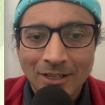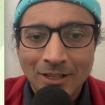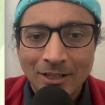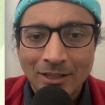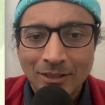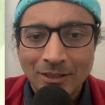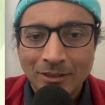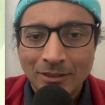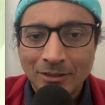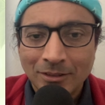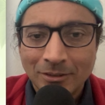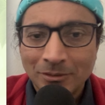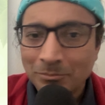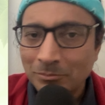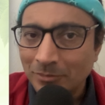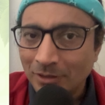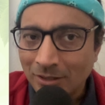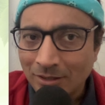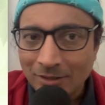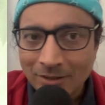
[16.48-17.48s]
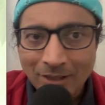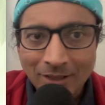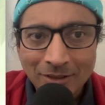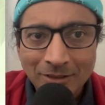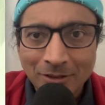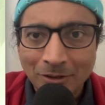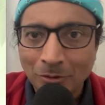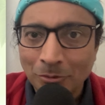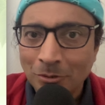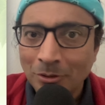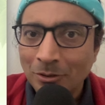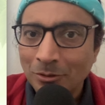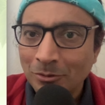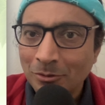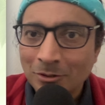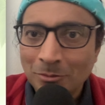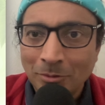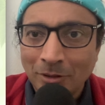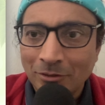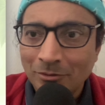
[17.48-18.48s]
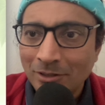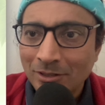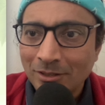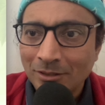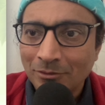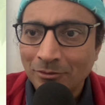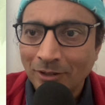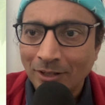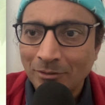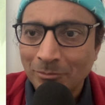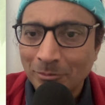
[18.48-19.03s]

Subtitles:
This is like a rolled oats breakfast in 5